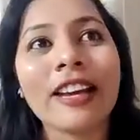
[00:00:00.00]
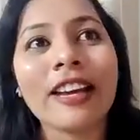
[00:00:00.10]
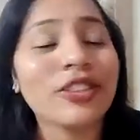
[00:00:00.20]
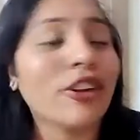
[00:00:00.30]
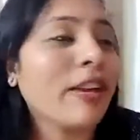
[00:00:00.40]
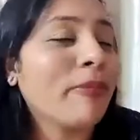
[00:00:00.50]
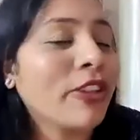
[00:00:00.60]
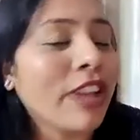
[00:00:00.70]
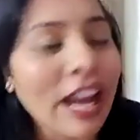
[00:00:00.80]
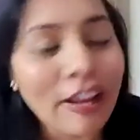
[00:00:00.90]
I was not able
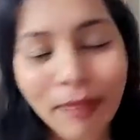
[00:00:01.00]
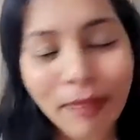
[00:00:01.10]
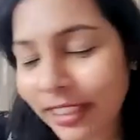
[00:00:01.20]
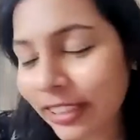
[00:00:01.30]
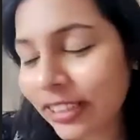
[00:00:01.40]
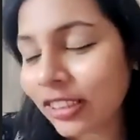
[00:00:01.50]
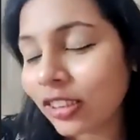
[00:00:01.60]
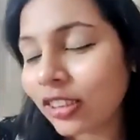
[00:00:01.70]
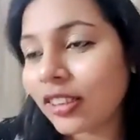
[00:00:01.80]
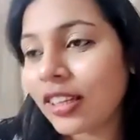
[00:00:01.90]
to have my dinner
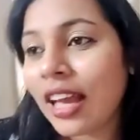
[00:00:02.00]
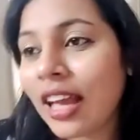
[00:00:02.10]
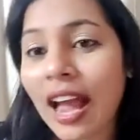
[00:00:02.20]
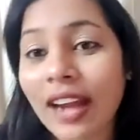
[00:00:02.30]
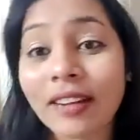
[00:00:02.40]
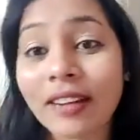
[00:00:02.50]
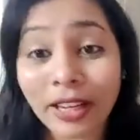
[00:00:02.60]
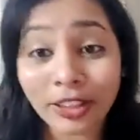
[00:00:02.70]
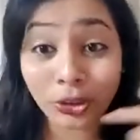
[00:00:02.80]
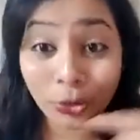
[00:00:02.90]
and
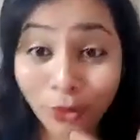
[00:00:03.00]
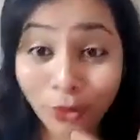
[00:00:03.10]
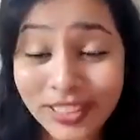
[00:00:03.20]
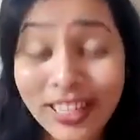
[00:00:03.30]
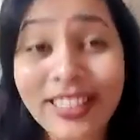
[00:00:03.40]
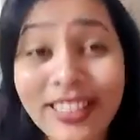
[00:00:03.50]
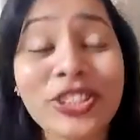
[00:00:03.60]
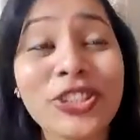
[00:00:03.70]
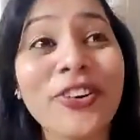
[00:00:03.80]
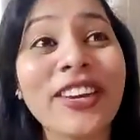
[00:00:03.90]
my throat started
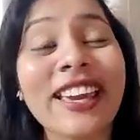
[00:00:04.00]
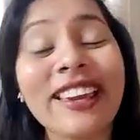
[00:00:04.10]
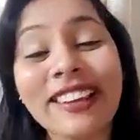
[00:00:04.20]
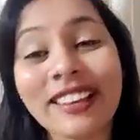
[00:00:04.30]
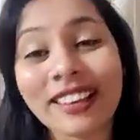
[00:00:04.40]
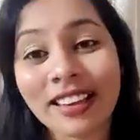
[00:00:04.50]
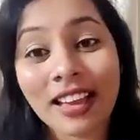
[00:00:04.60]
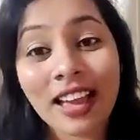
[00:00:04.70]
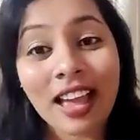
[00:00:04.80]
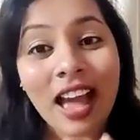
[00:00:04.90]
choking,
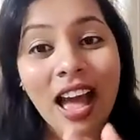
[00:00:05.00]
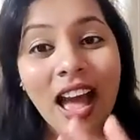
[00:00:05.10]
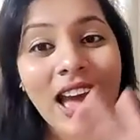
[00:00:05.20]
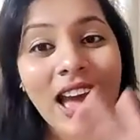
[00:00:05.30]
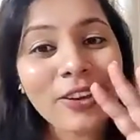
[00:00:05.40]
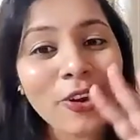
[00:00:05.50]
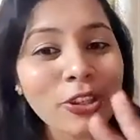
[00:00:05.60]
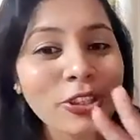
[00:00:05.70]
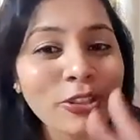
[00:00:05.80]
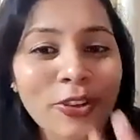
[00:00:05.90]
I
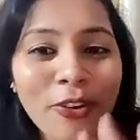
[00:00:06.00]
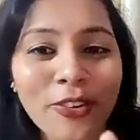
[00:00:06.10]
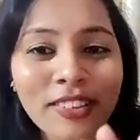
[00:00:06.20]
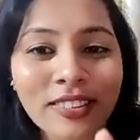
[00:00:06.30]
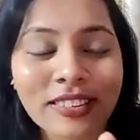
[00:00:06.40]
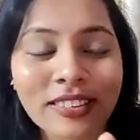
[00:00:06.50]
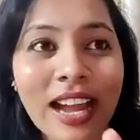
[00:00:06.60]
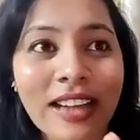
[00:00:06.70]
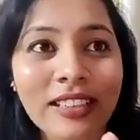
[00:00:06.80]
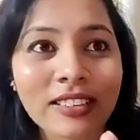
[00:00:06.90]
got to know
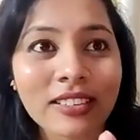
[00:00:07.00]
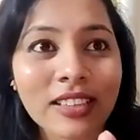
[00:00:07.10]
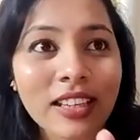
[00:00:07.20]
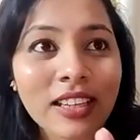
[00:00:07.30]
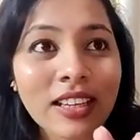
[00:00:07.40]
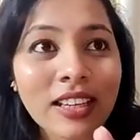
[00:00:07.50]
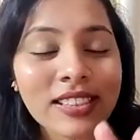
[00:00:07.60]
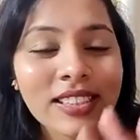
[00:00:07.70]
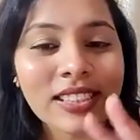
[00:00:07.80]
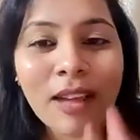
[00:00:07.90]
that
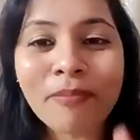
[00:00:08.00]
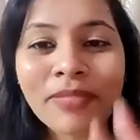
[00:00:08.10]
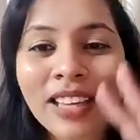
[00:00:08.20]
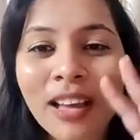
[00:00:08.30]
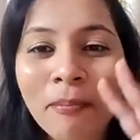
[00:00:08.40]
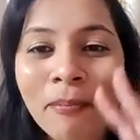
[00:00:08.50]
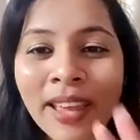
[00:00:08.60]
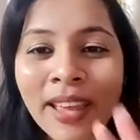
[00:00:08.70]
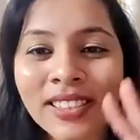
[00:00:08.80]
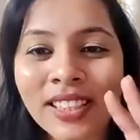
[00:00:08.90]
something
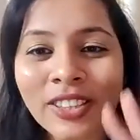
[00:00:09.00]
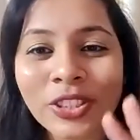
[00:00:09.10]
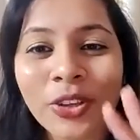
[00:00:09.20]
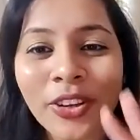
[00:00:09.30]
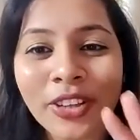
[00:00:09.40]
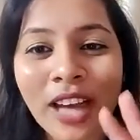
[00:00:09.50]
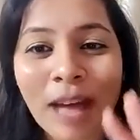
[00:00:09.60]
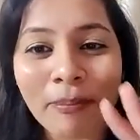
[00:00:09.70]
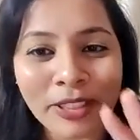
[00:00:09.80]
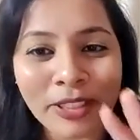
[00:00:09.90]
amazing is going to
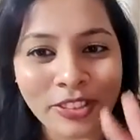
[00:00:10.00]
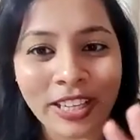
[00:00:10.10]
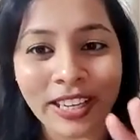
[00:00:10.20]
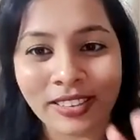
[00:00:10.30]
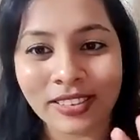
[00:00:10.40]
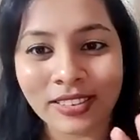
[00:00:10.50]
happen tonight.